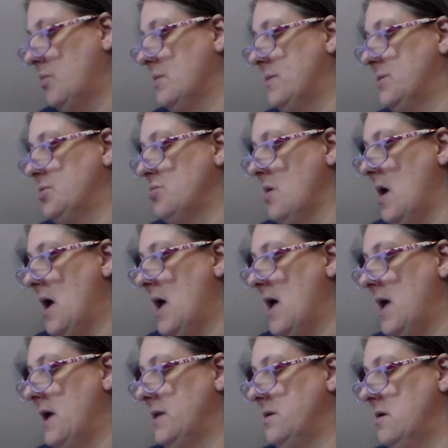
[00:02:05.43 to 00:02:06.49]
I was
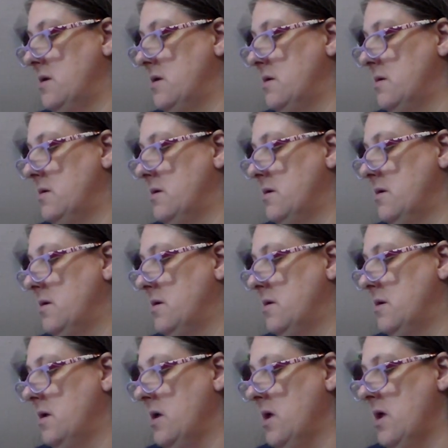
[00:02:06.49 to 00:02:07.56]
trying...
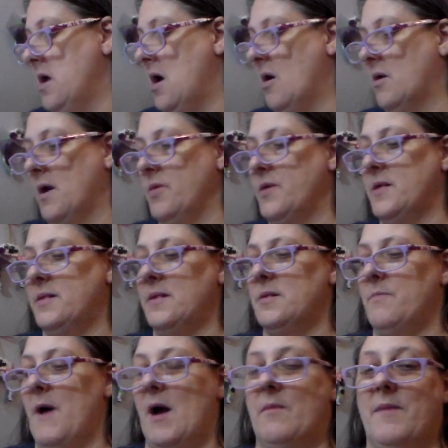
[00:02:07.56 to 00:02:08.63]
Okay, this
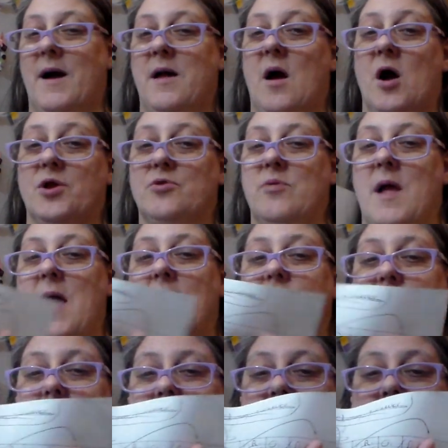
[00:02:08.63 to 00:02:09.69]
is about my odd
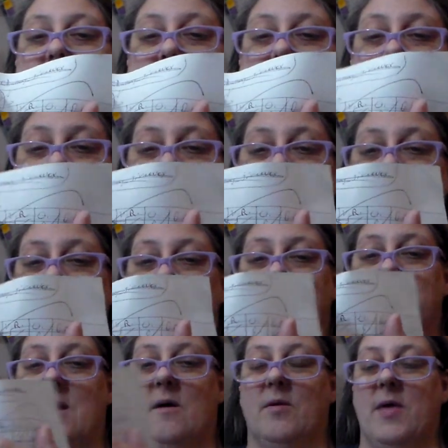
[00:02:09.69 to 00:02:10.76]
craft challenge, so I
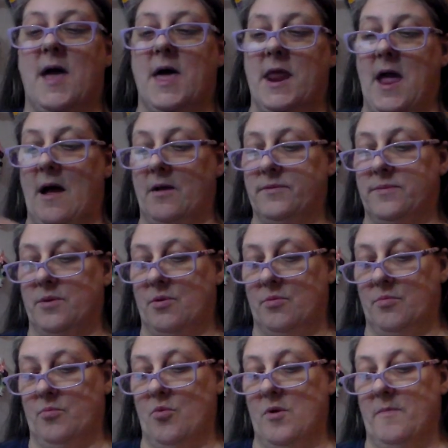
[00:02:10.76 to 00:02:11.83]
scratched all that out, so
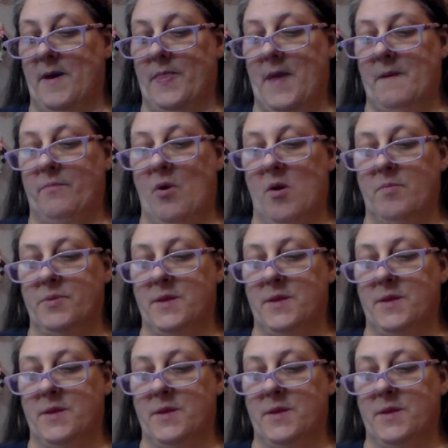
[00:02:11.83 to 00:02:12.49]
don't worry about that part.